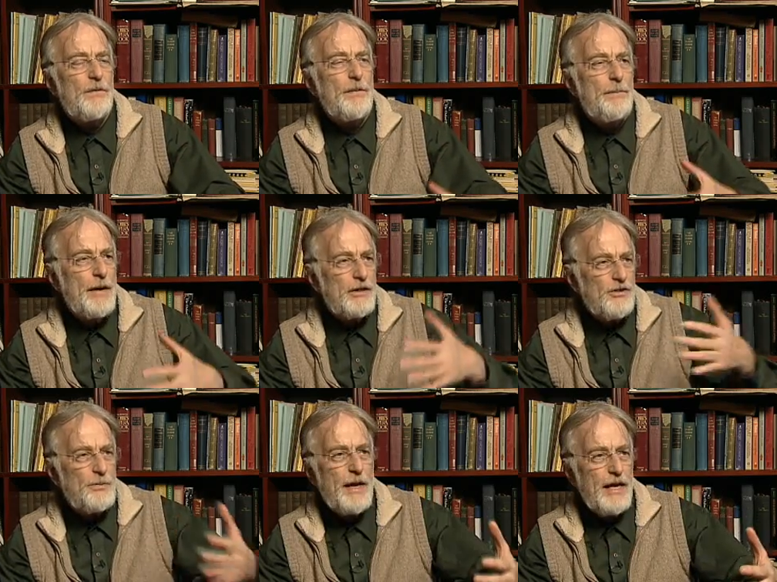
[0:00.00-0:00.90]
The better
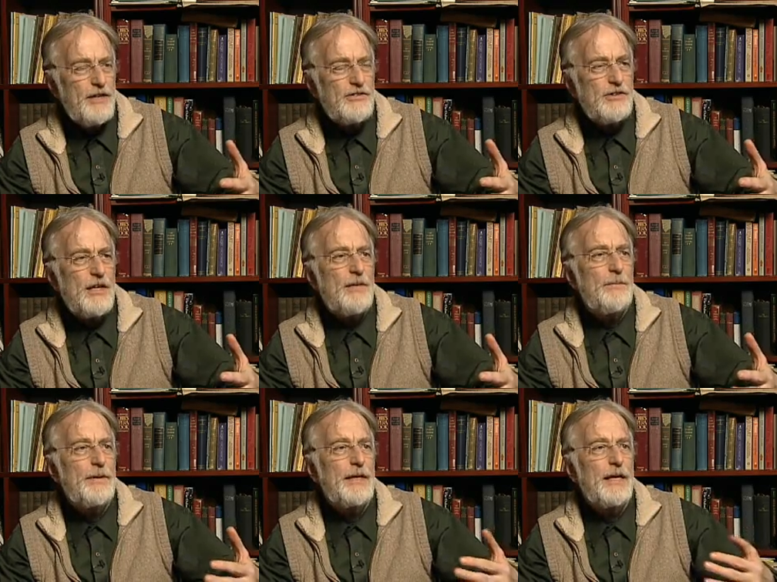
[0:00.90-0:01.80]
space
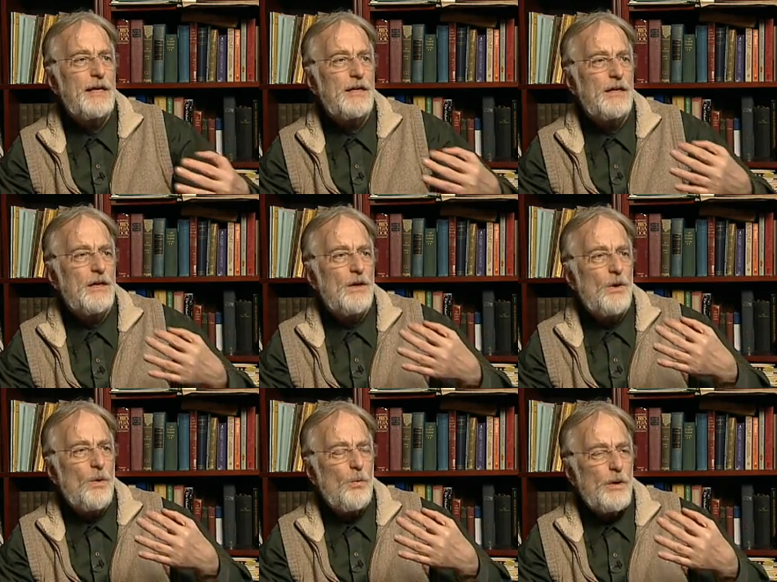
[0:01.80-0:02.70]
being
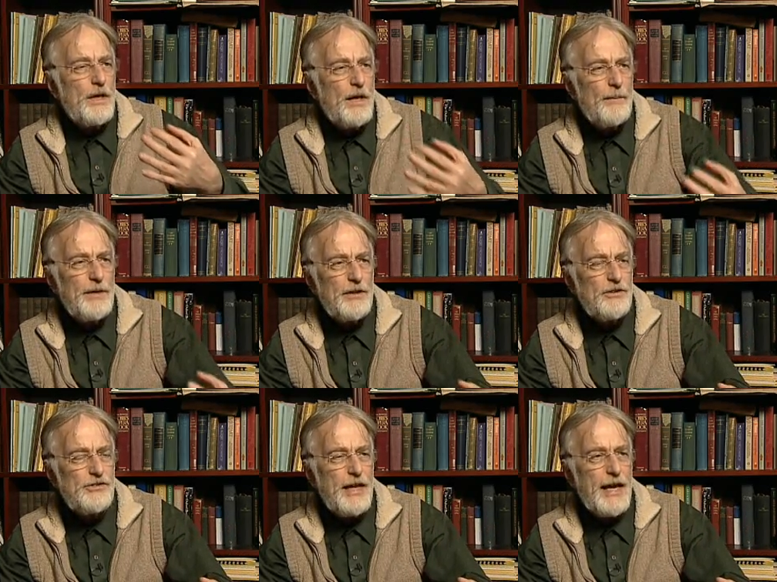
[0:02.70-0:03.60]
we come to
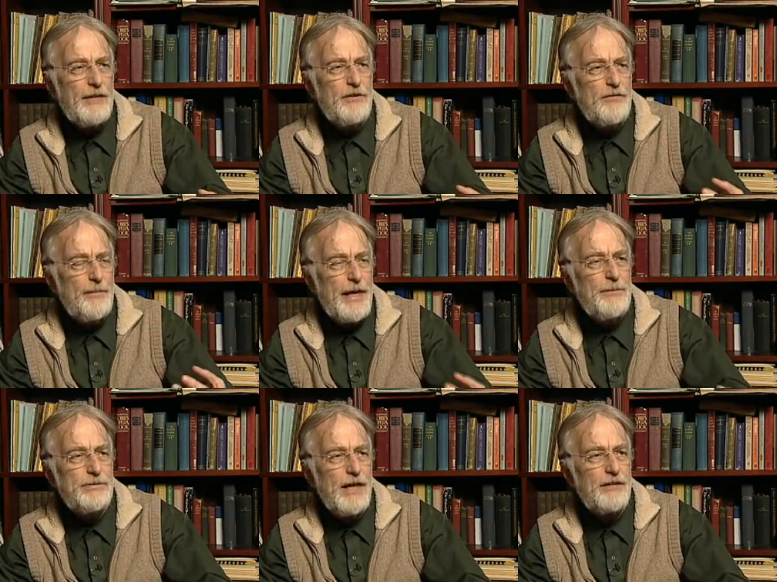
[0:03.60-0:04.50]
understand we've
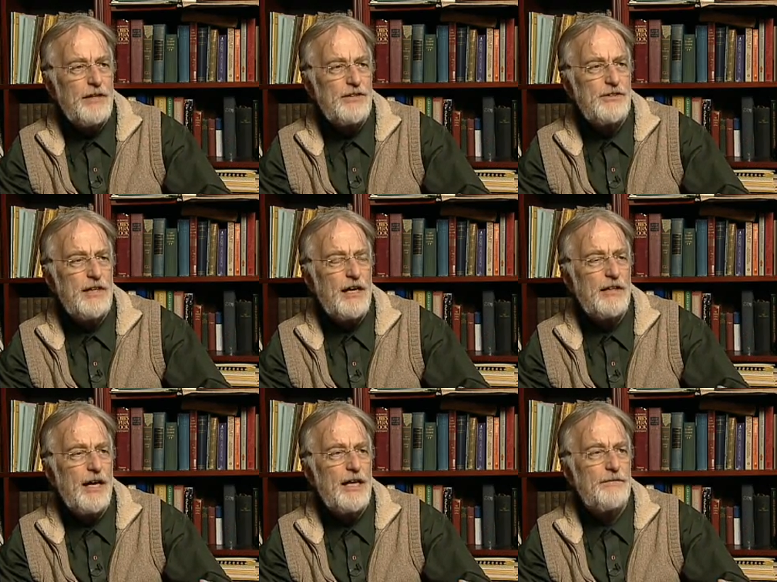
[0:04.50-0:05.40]
made progress in our
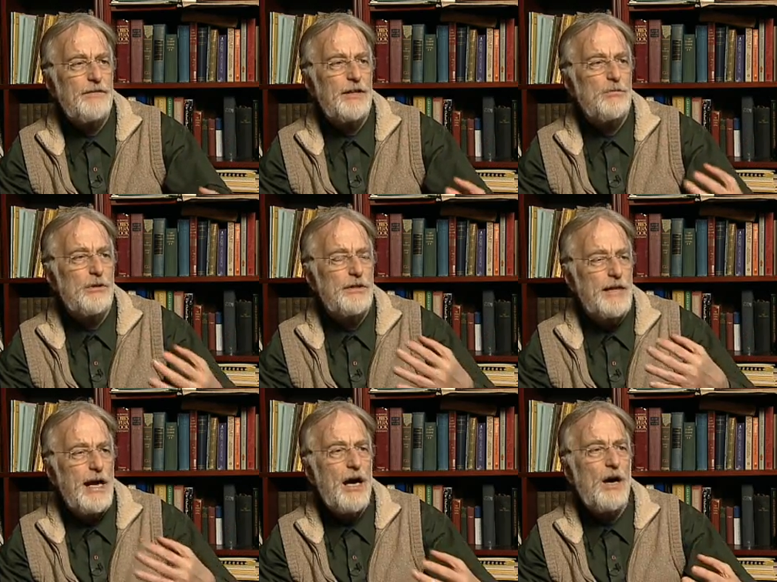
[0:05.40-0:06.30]
life and we're
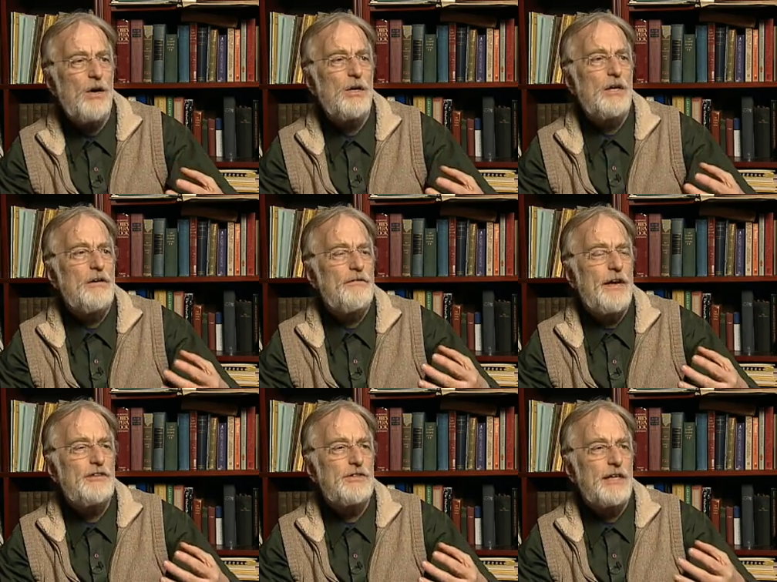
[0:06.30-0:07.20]
now
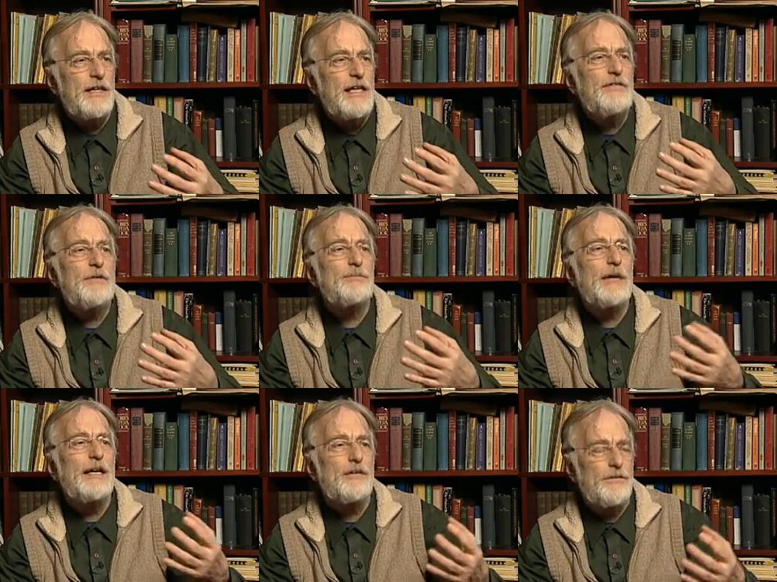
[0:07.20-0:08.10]
facing an even
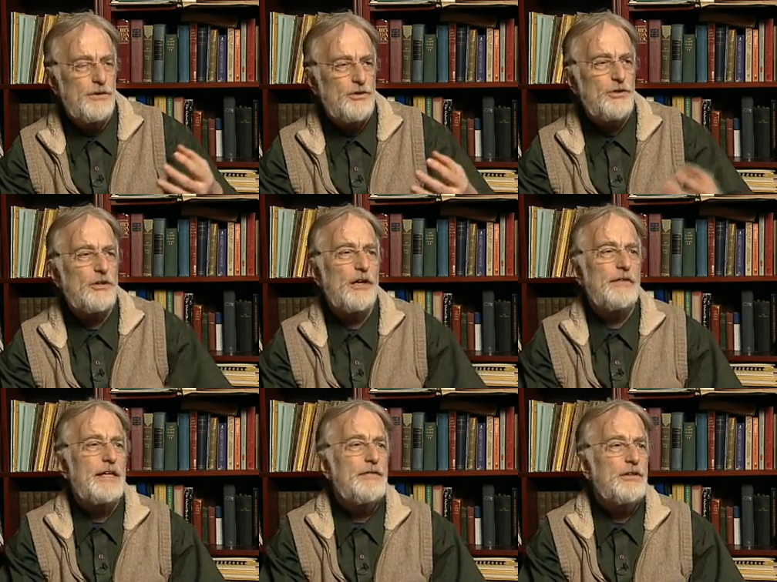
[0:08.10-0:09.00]
brighter future of
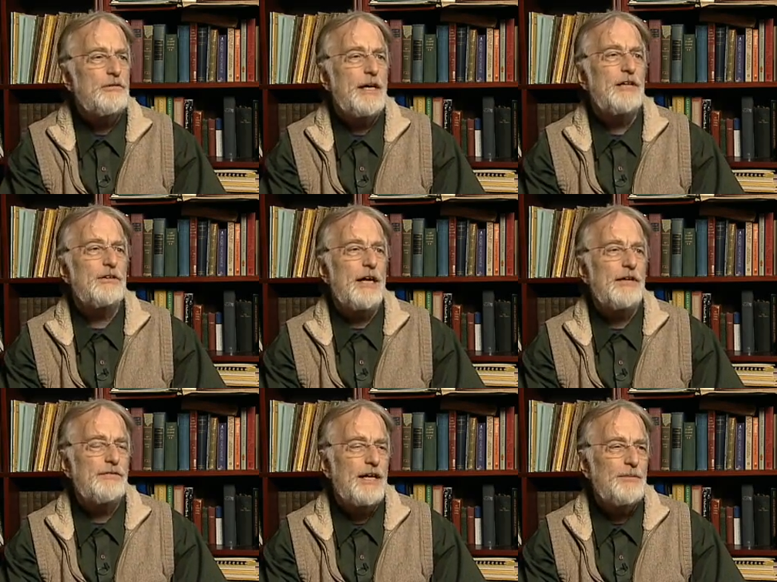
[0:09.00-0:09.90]
an even greater
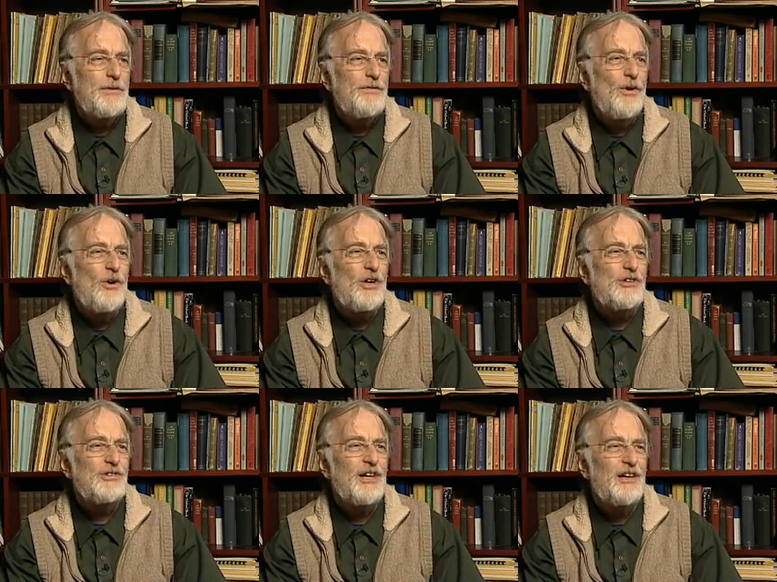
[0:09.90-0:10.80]
lifetime before
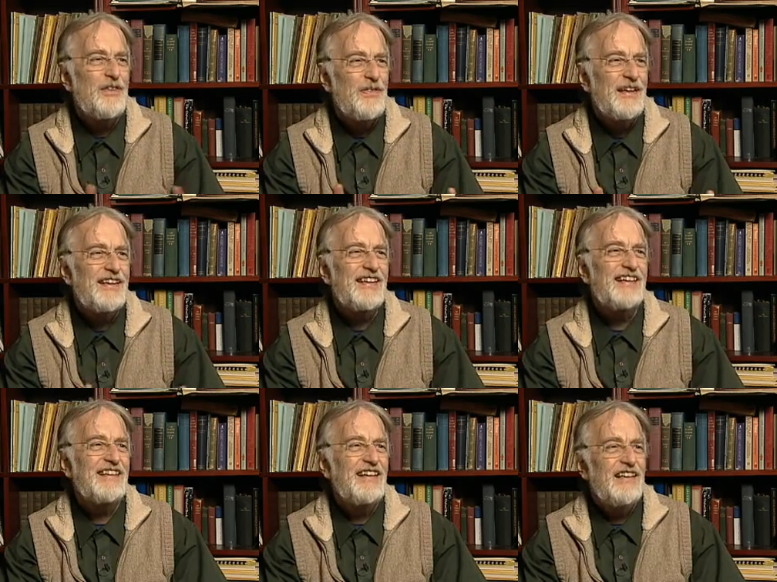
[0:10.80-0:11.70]
us. I think
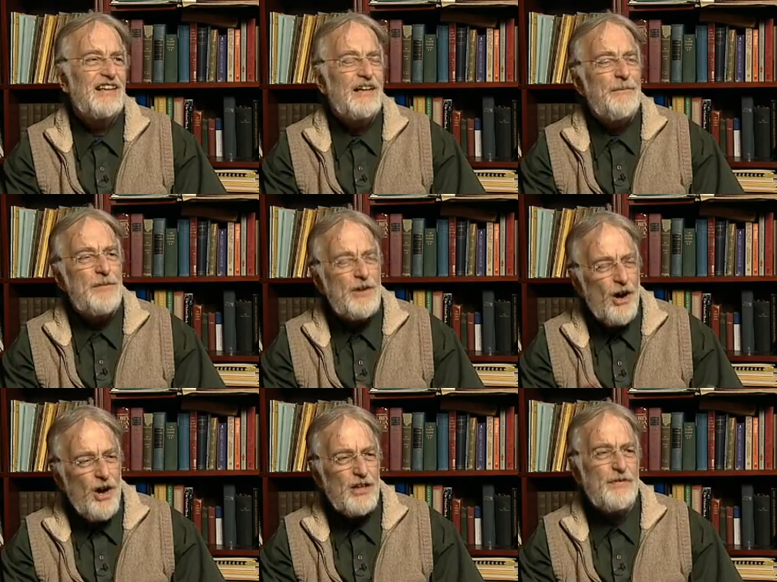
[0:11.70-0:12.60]
that
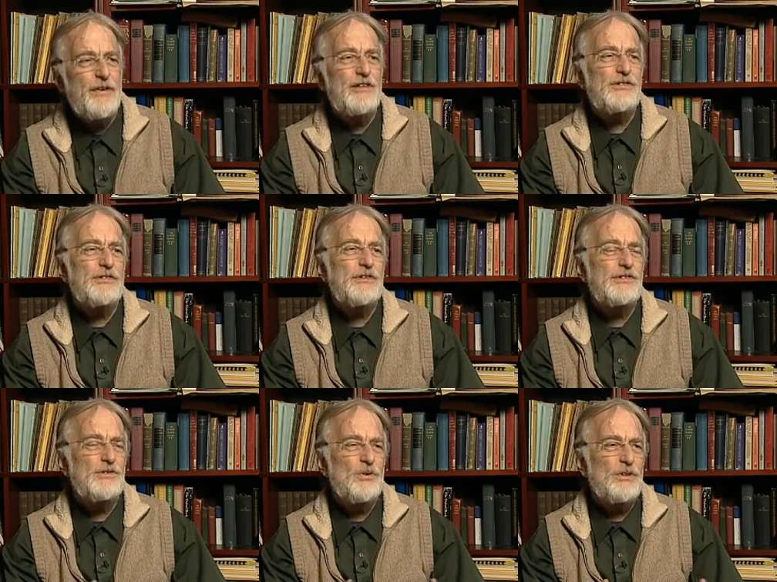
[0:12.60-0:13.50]
all of this
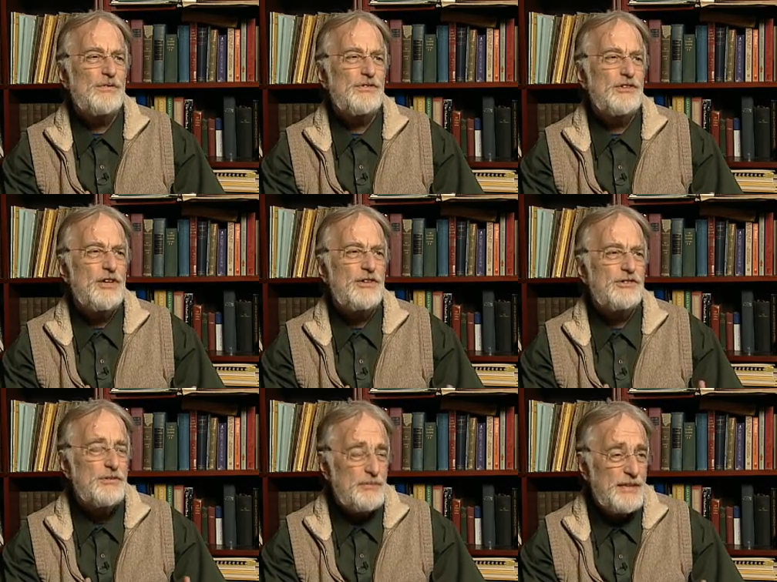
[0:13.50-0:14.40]
sort of suggests
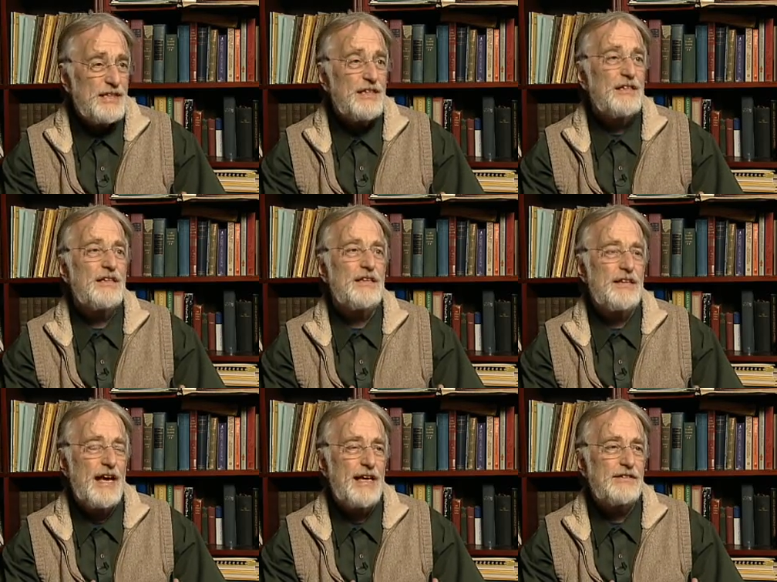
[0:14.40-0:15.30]
to me
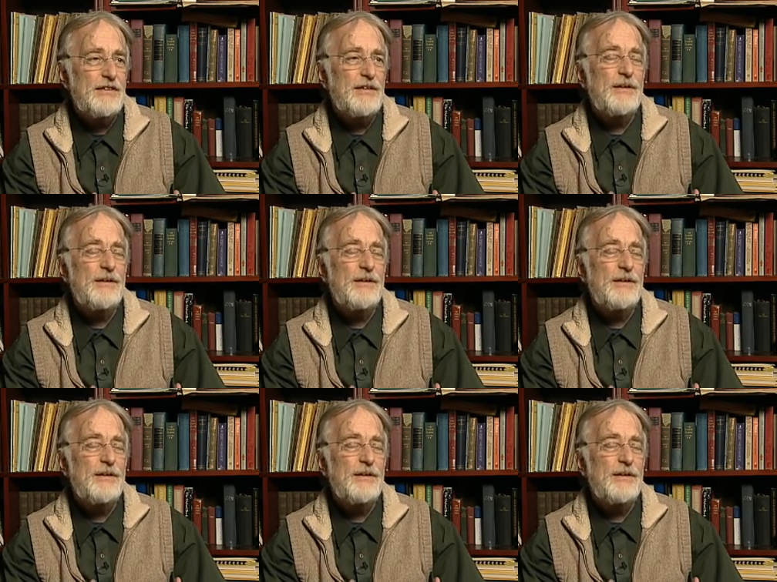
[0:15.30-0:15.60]
that